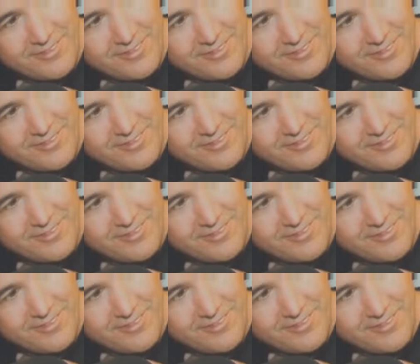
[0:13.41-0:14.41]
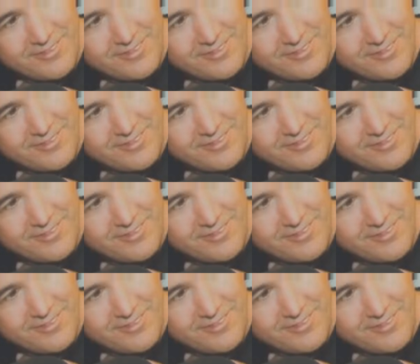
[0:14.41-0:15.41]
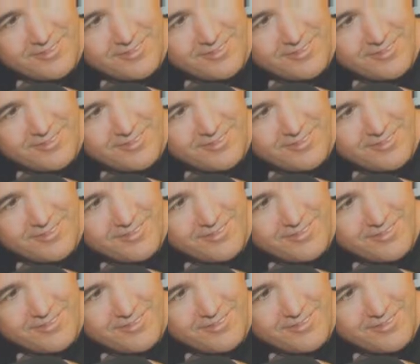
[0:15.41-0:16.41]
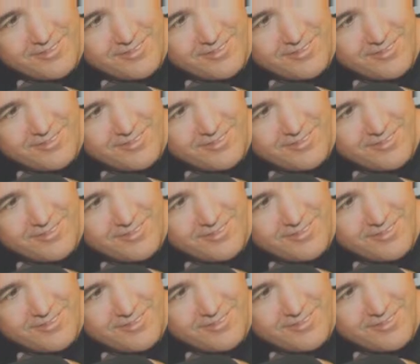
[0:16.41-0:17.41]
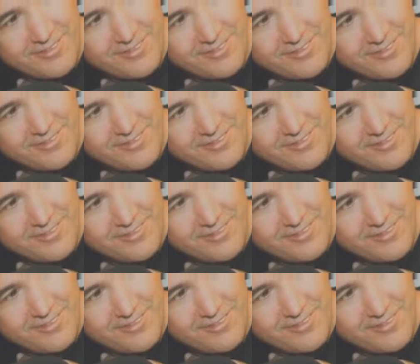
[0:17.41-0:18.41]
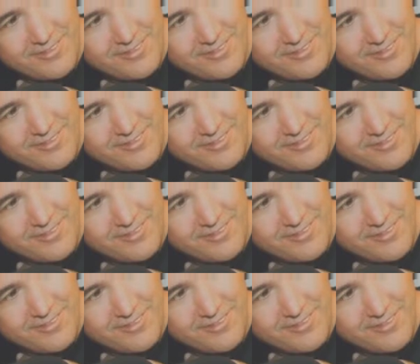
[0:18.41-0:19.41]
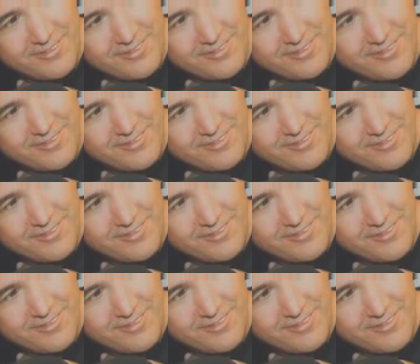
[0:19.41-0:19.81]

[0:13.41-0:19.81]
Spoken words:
(not speaking)